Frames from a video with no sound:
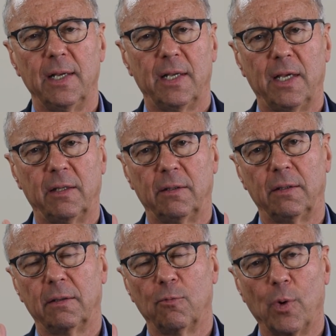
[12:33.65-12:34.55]

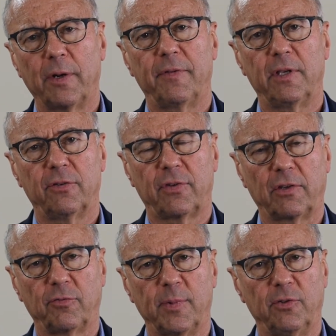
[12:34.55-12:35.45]
and one of the
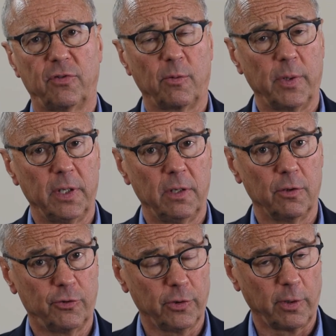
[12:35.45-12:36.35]
assessments that your
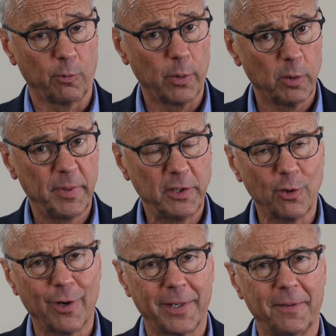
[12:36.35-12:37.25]
children will be
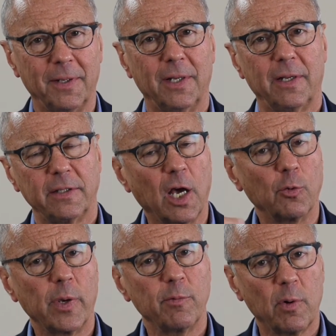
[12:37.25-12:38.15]
doing,
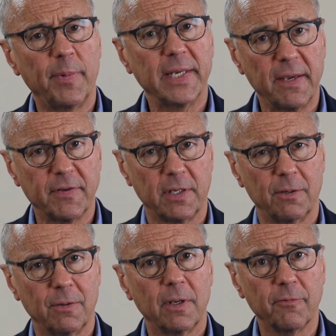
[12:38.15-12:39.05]
we will be giving
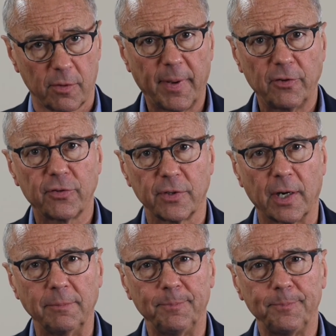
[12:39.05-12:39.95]
you information on.